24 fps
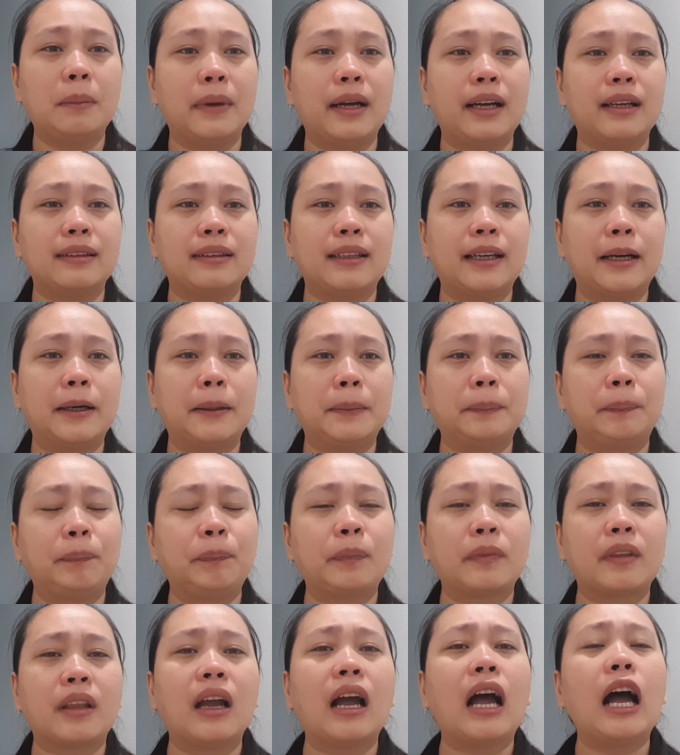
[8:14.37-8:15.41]
but
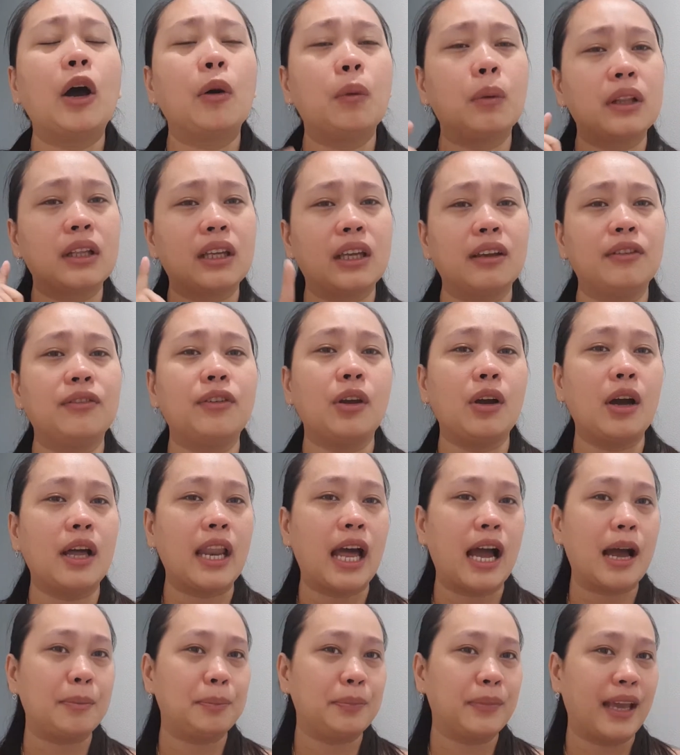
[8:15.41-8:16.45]
I will give you an
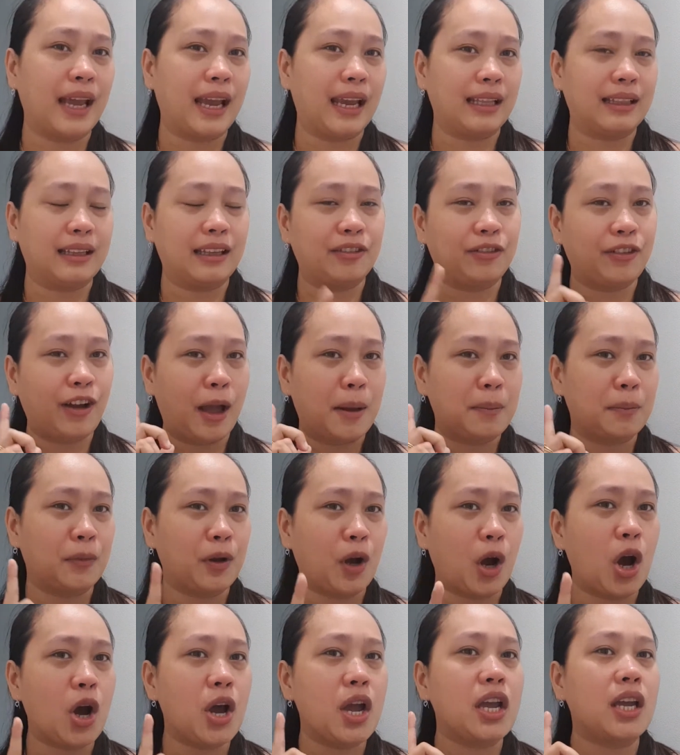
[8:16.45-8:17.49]
update if I'm
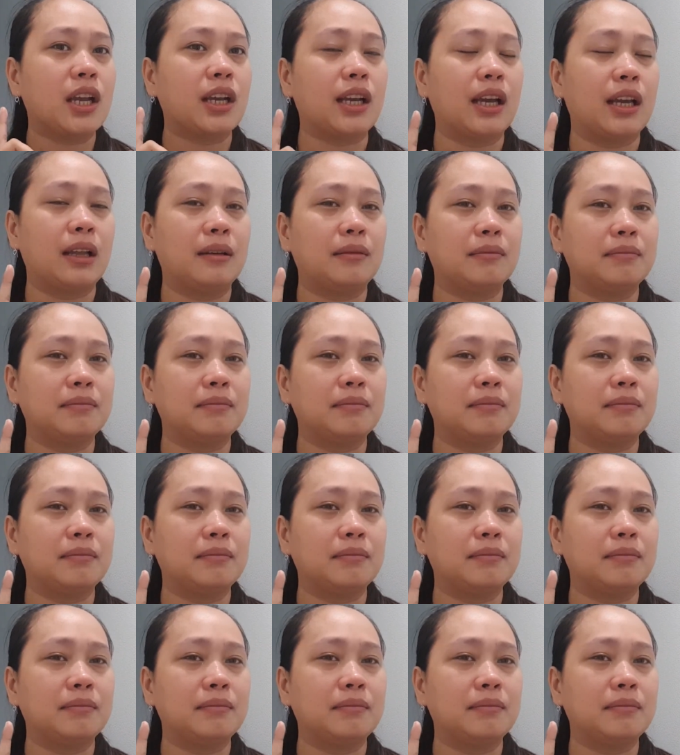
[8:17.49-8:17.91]
going.